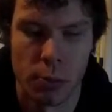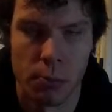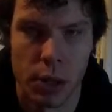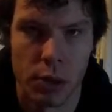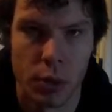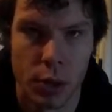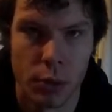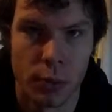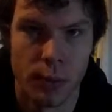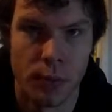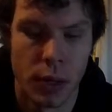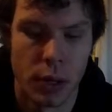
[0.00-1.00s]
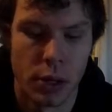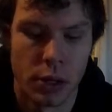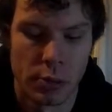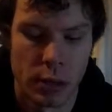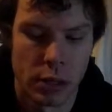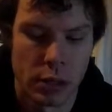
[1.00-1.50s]
midwinter,
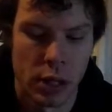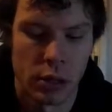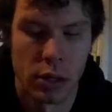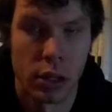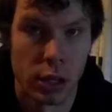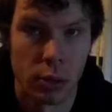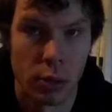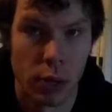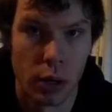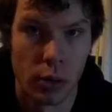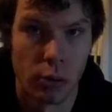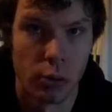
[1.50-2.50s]
especially out in the deeper water.